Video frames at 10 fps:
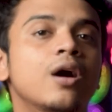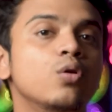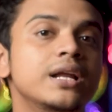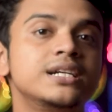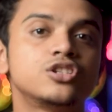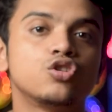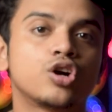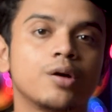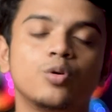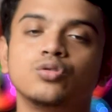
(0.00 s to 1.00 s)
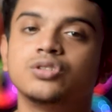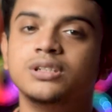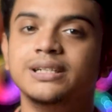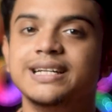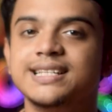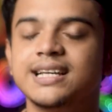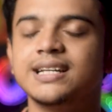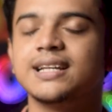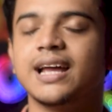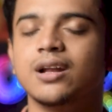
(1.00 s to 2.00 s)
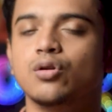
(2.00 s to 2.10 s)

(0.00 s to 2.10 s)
let's talk about design and